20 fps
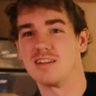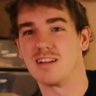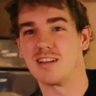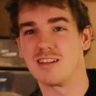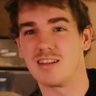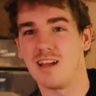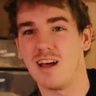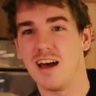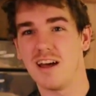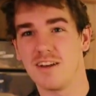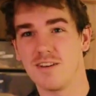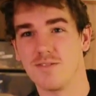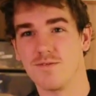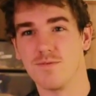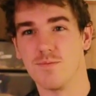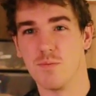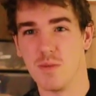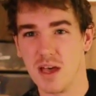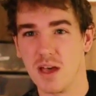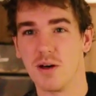a lot
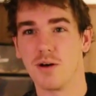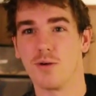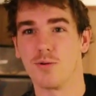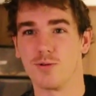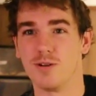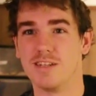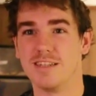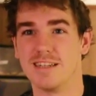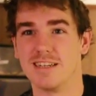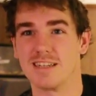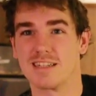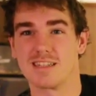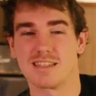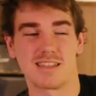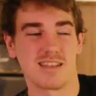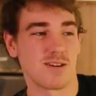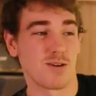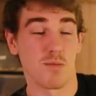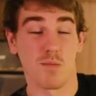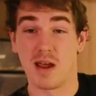of male retics
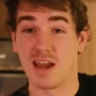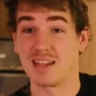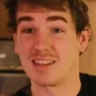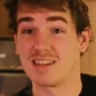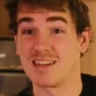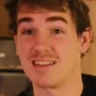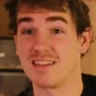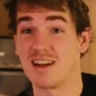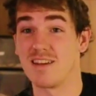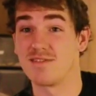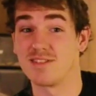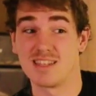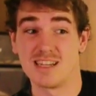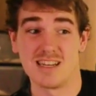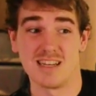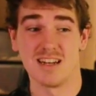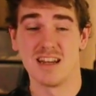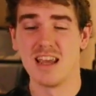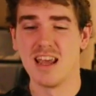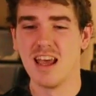that are mainland that I've
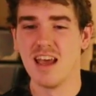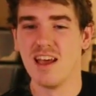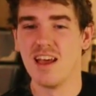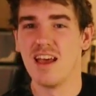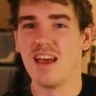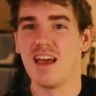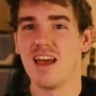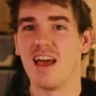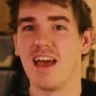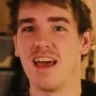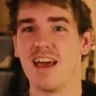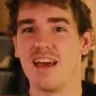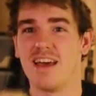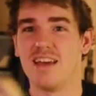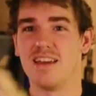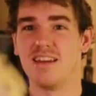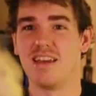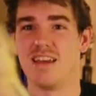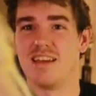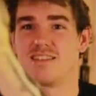seen.
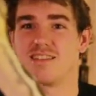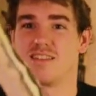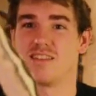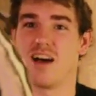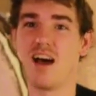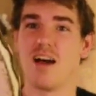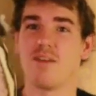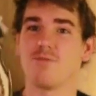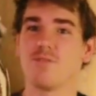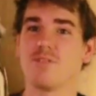And it's not